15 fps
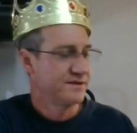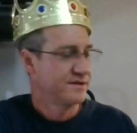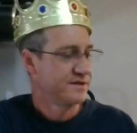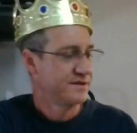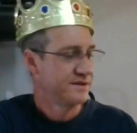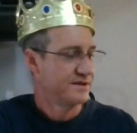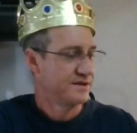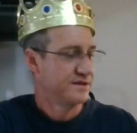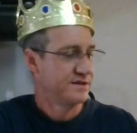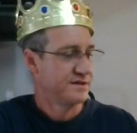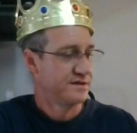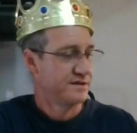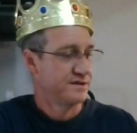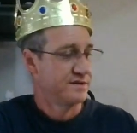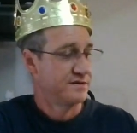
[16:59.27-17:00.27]

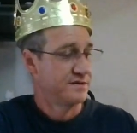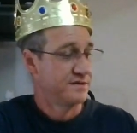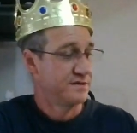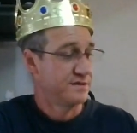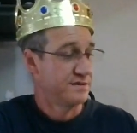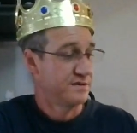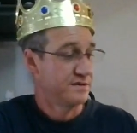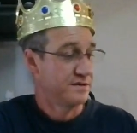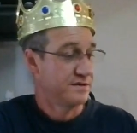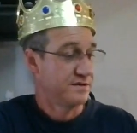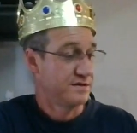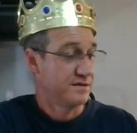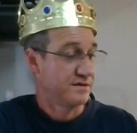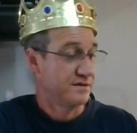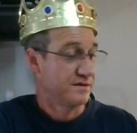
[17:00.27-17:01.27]

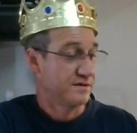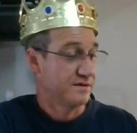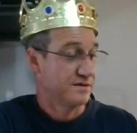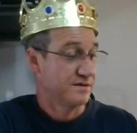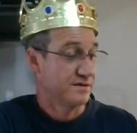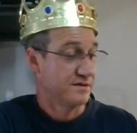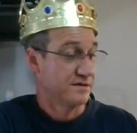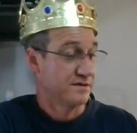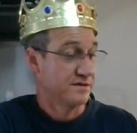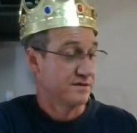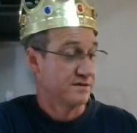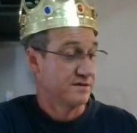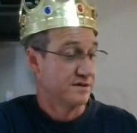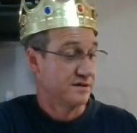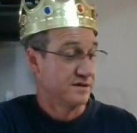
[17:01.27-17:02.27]

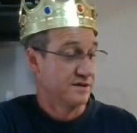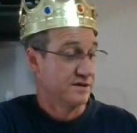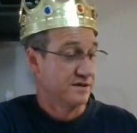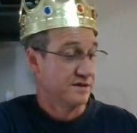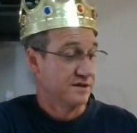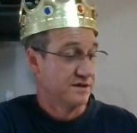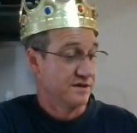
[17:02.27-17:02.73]
(no one is talking)